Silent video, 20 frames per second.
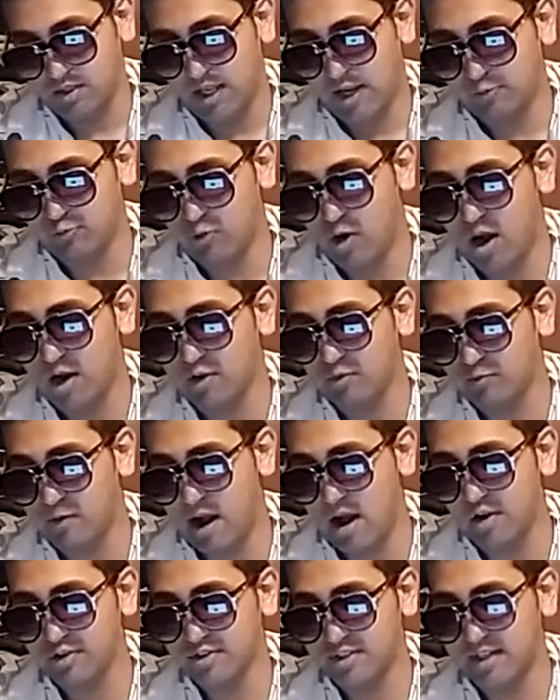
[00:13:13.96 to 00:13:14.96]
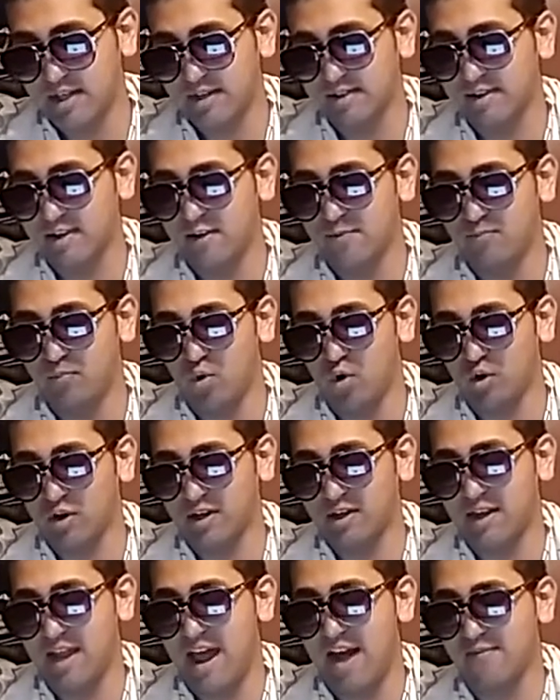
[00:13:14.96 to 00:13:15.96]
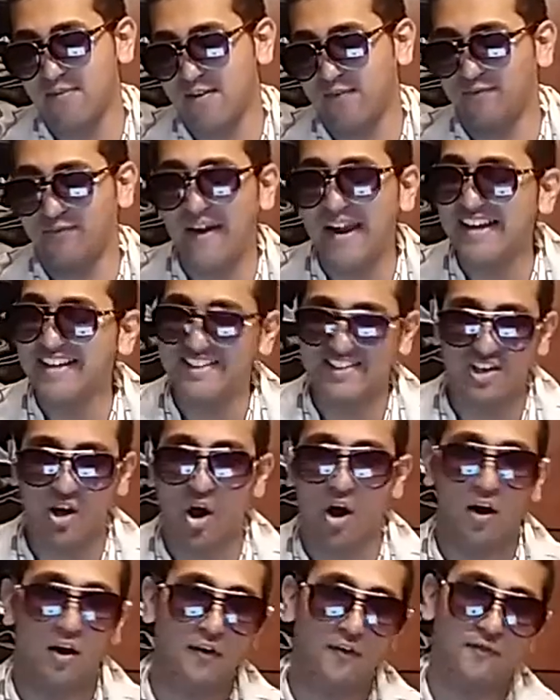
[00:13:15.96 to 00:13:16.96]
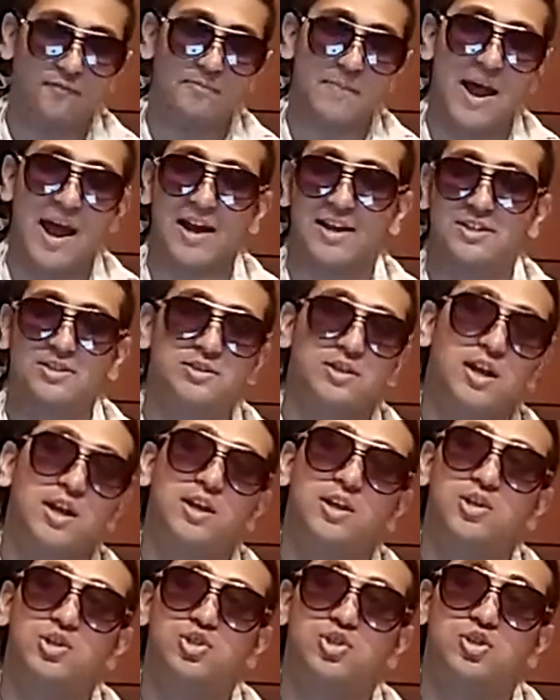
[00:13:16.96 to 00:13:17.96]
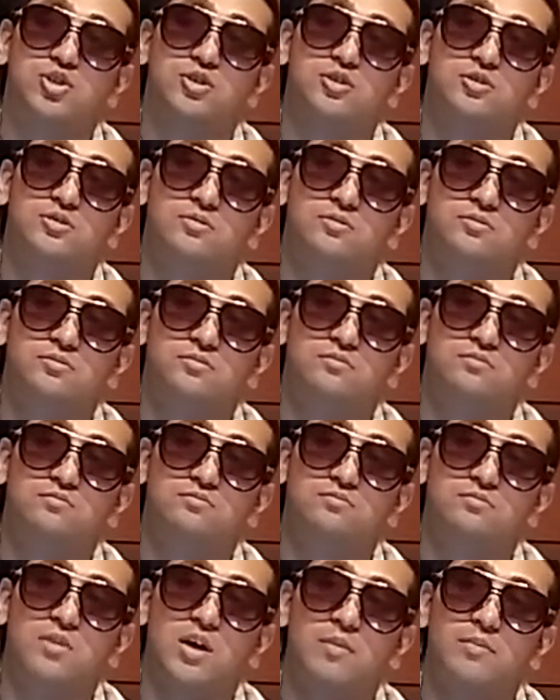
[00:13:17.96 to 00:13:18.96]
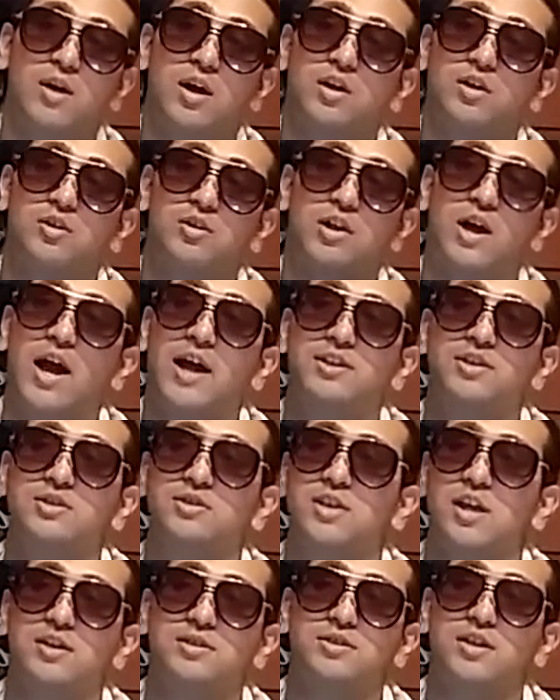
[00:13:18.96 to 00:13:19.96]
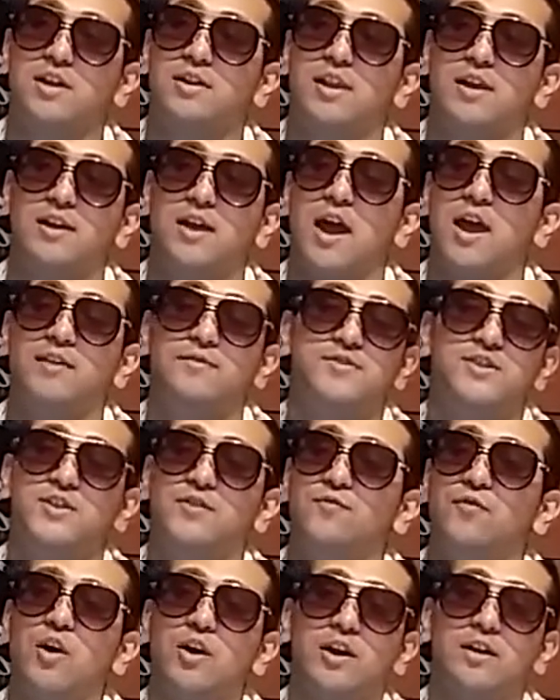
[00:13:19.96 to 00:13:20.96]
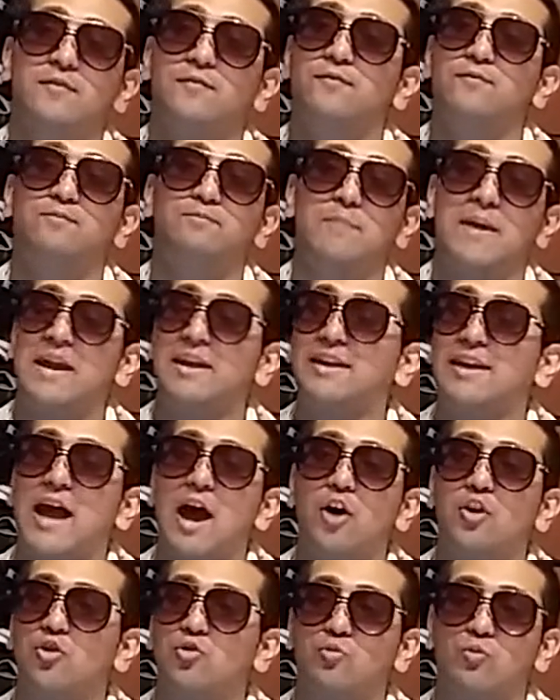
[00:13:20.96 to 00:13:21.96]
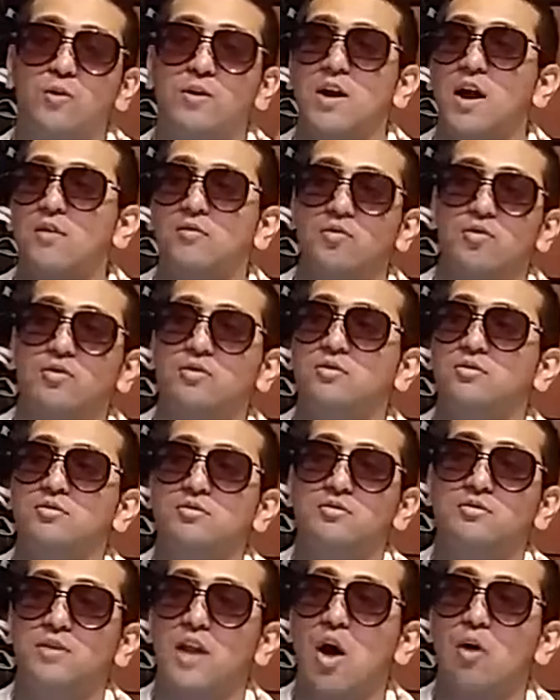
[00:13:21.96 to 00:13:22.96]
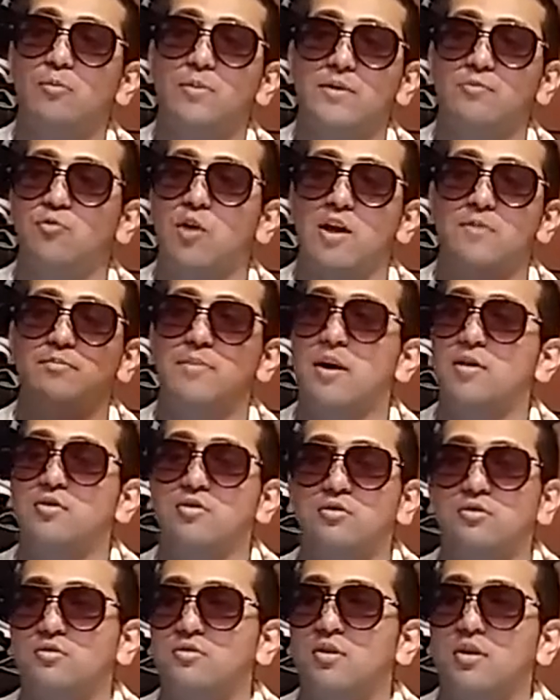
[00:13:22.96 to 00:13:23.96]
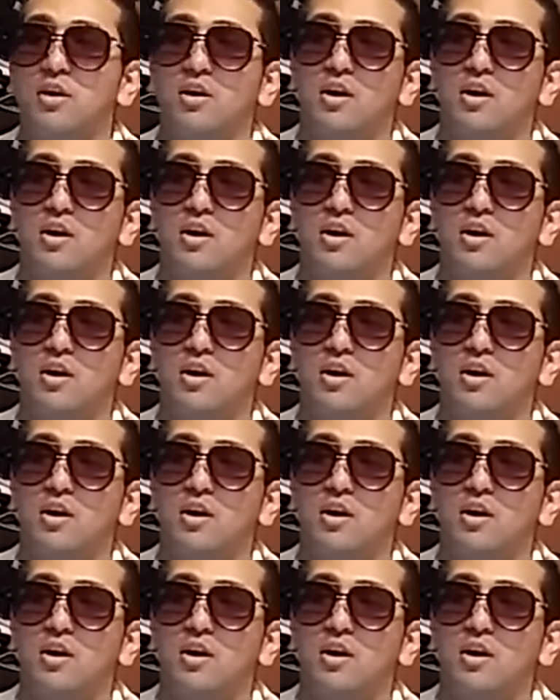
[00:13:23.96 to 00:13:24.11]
Then Ronda Rousey and Liv Morgan have a face-off backstage. I'm not gonna lie, I just like say, like, hey, just fucking make out or whatever. That would be way better.